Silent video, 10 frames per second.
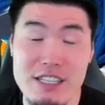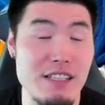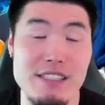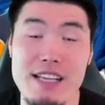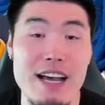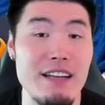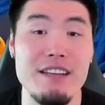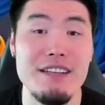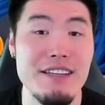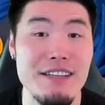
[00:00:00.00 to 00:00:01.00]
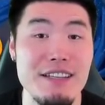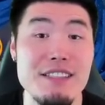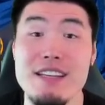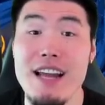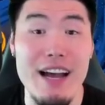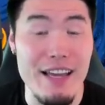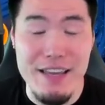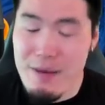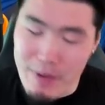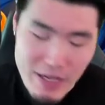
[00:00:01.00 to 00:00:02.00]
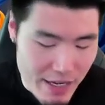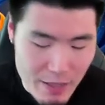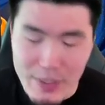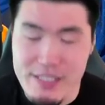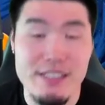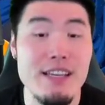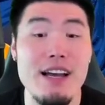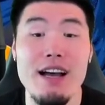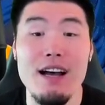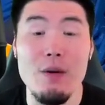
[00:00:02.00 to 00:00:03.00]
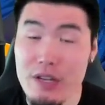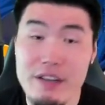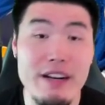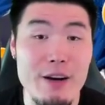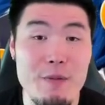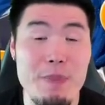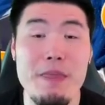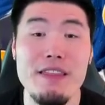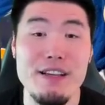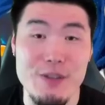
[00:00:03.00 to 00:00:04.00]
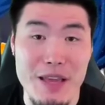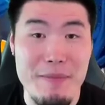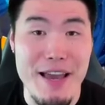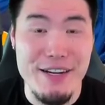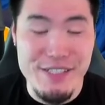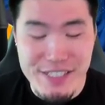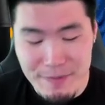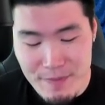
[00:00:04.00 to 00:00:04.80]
decided to die. But anyways, we're here now, that's all that matters.